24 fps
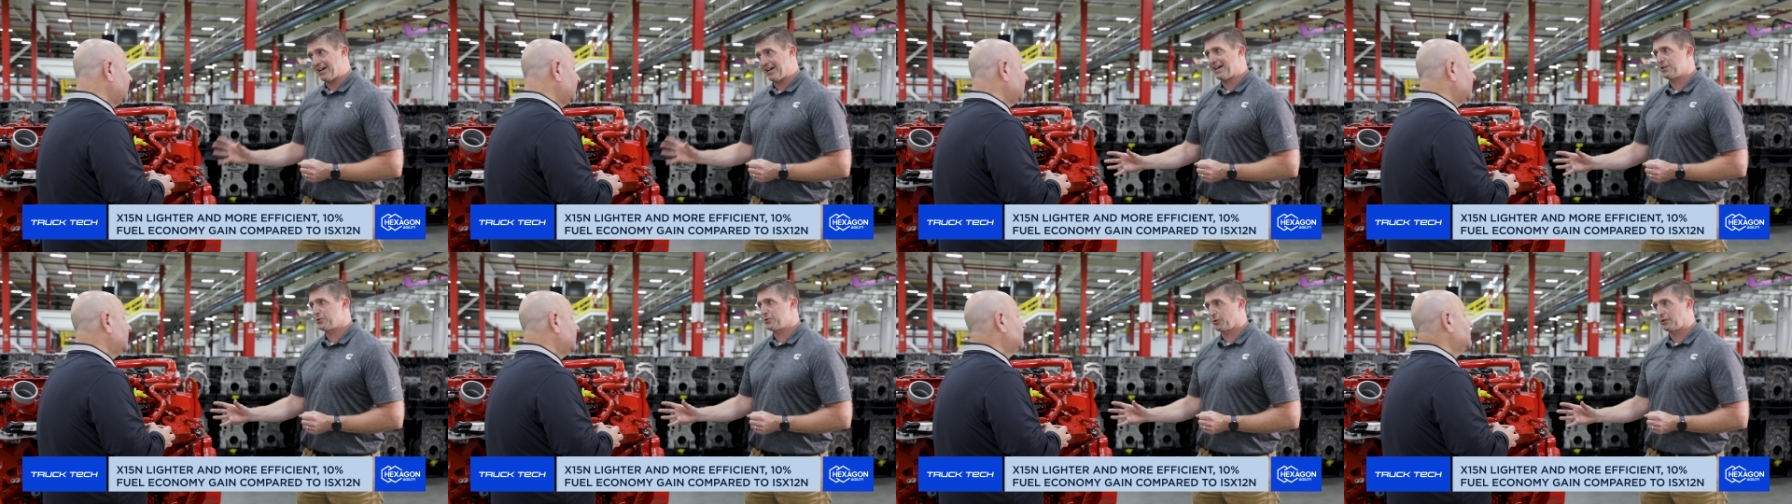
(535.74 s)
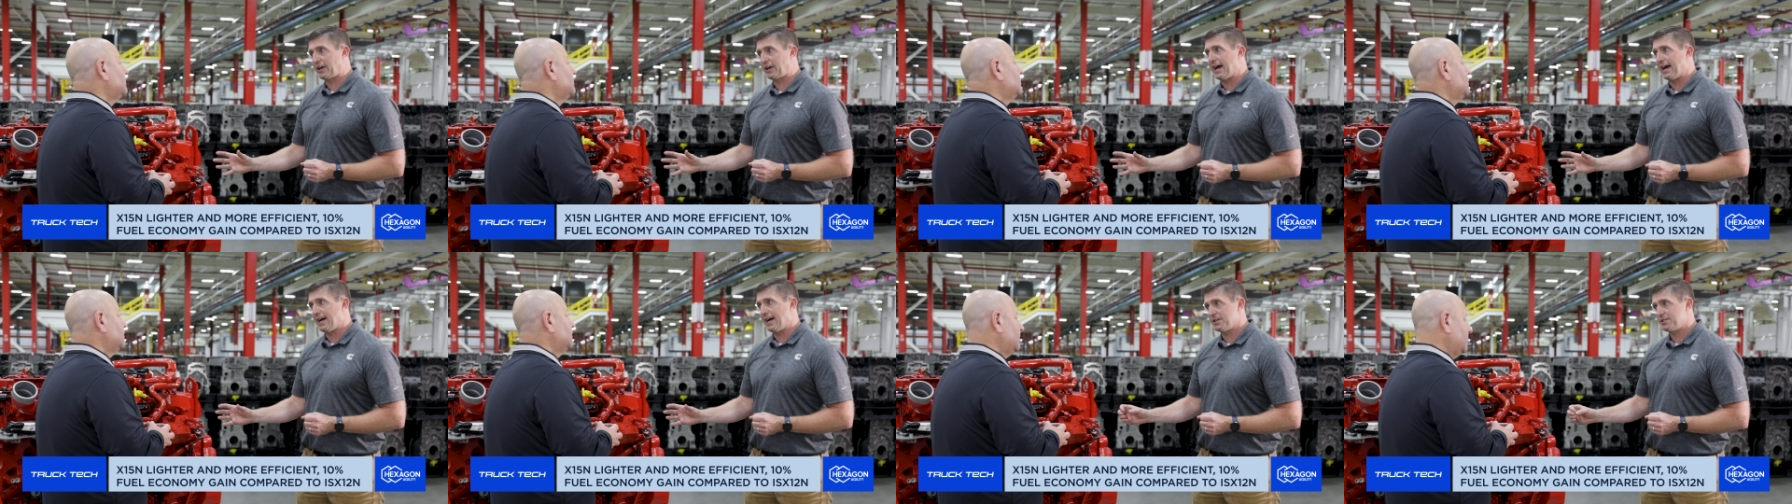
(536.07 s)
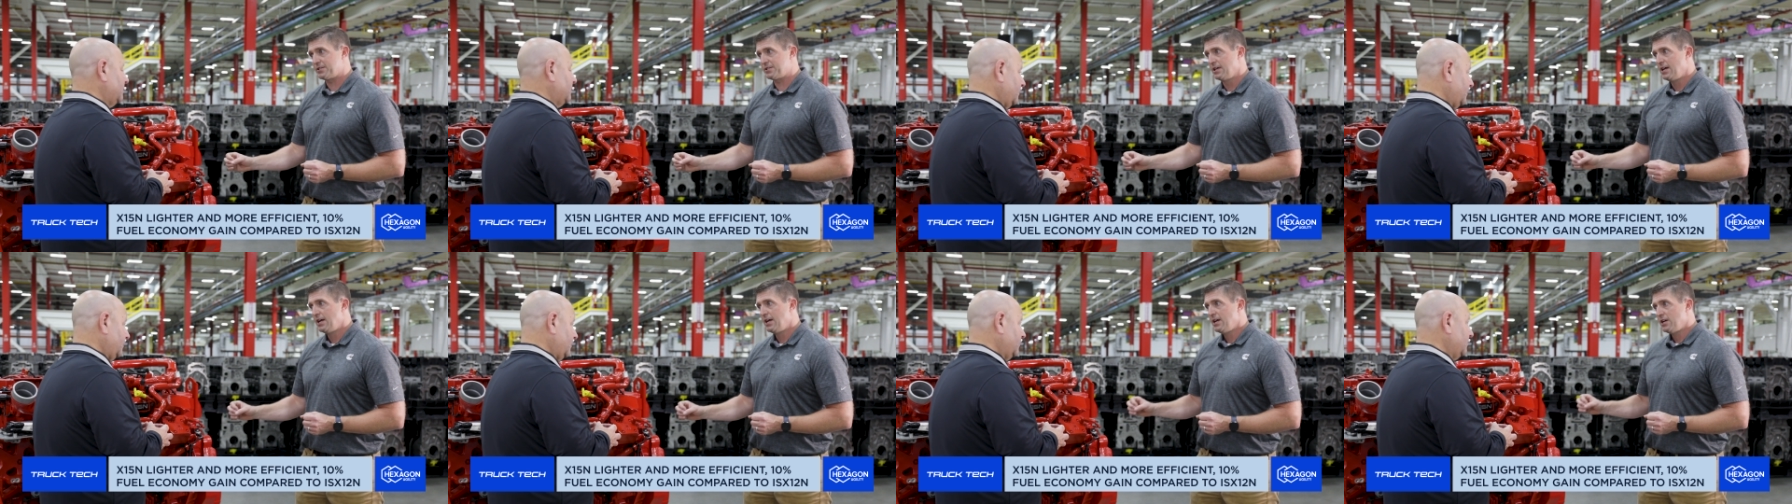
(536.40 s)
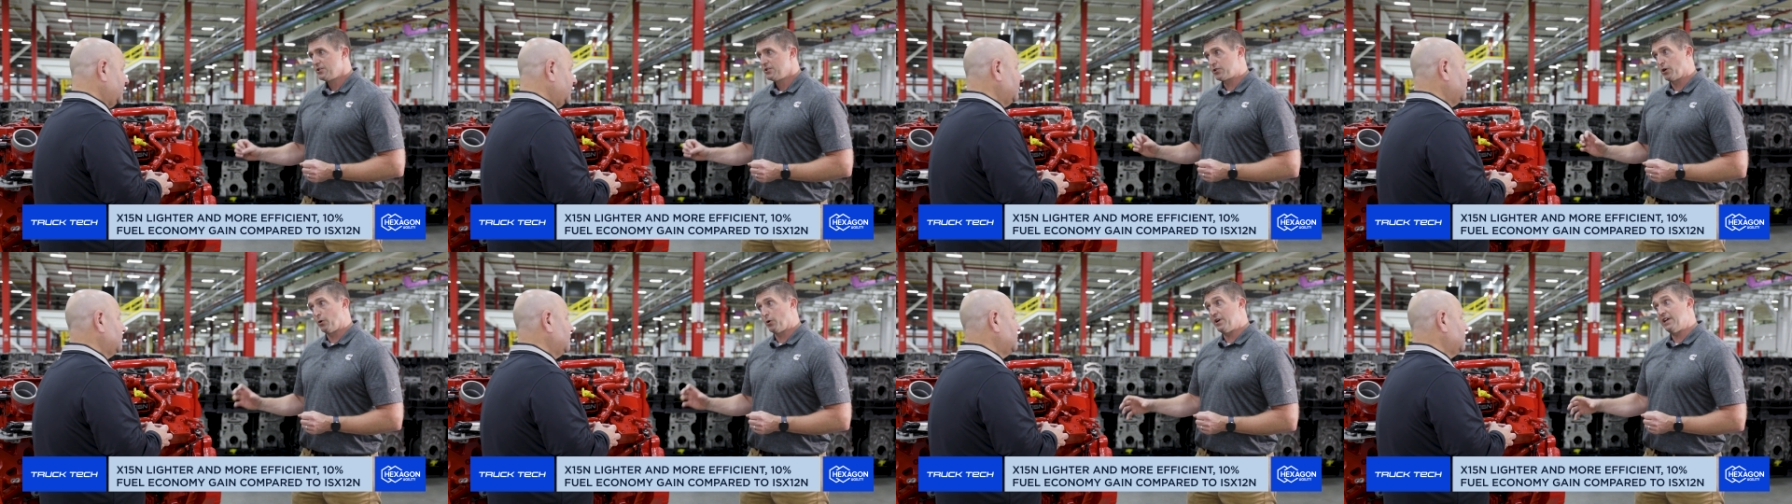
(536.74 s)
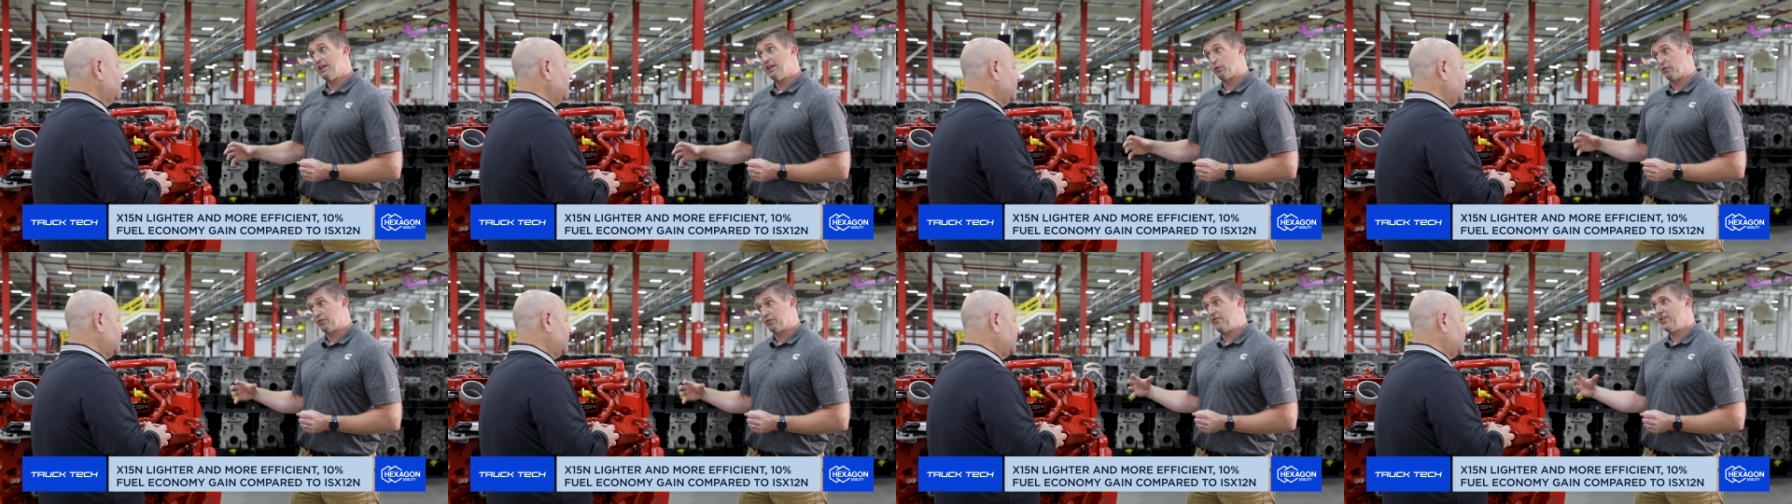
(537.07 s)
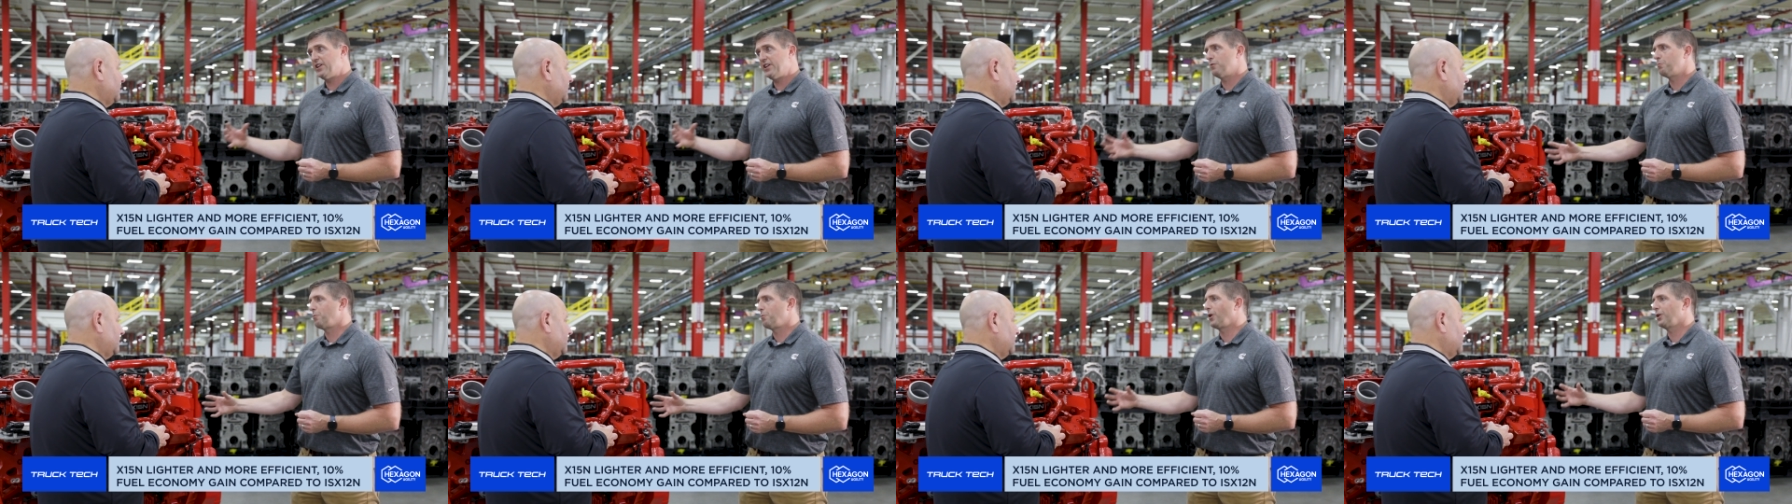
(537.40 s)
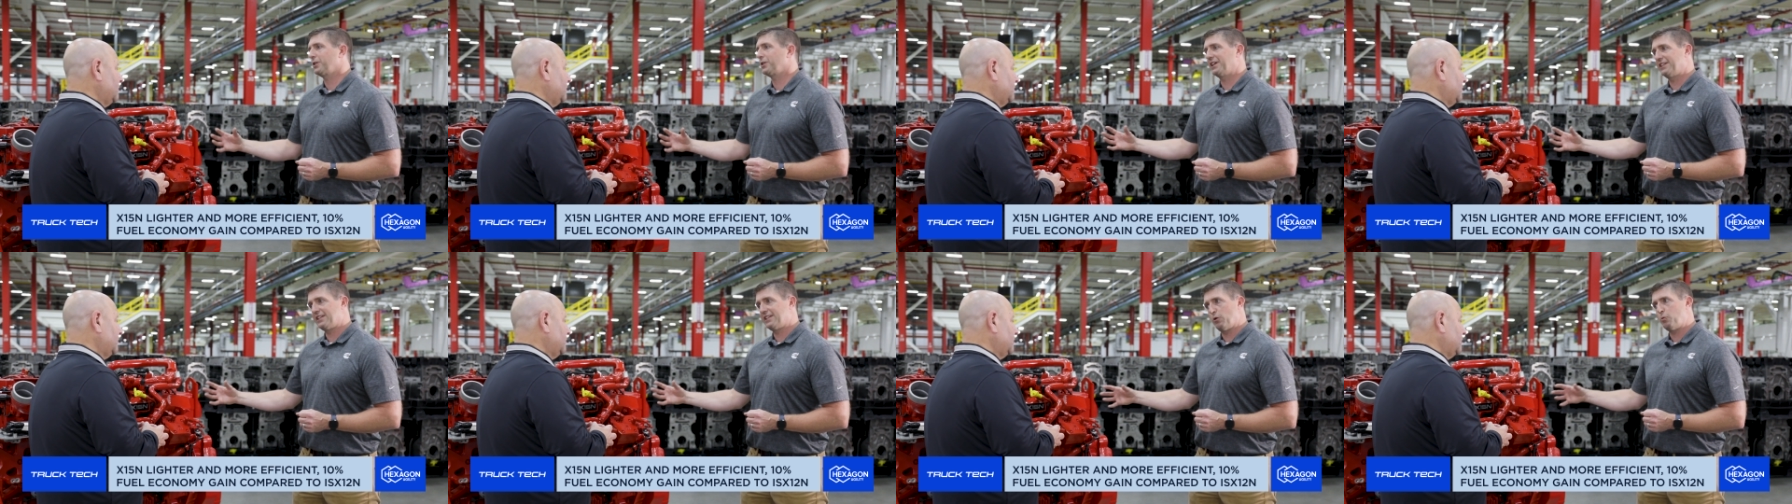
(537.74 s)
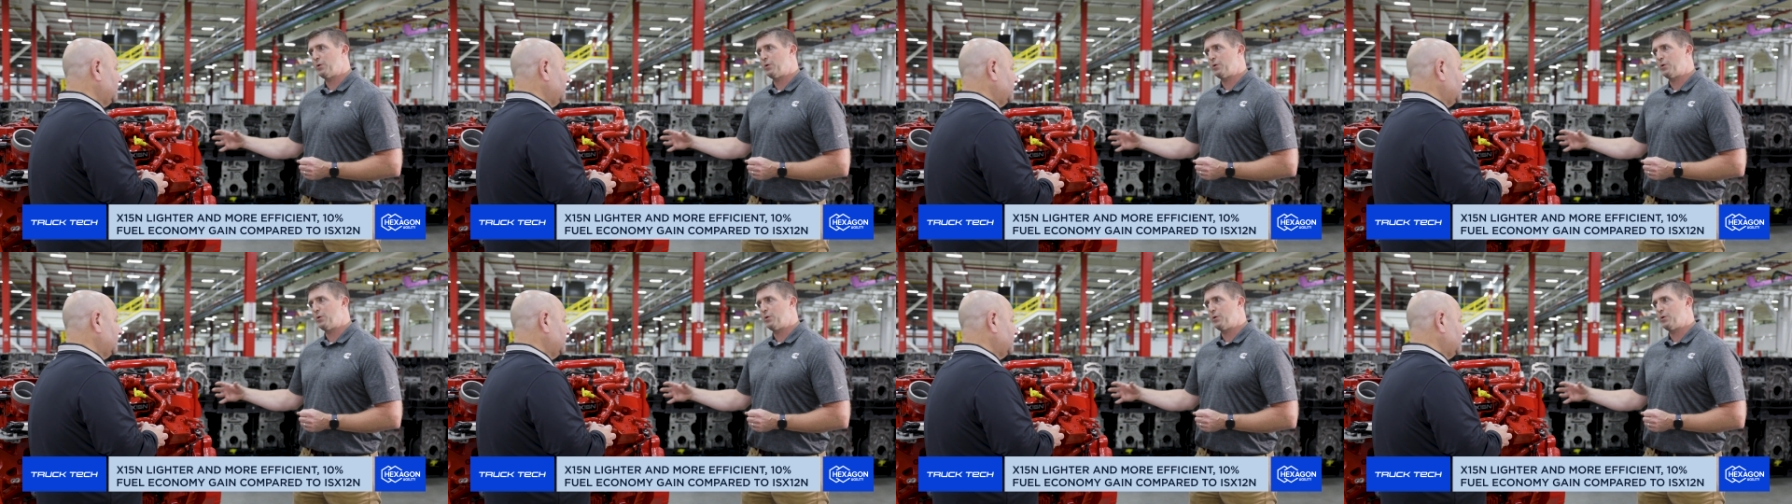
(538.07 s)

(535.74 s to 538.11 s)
natural gas, so it'll fit a market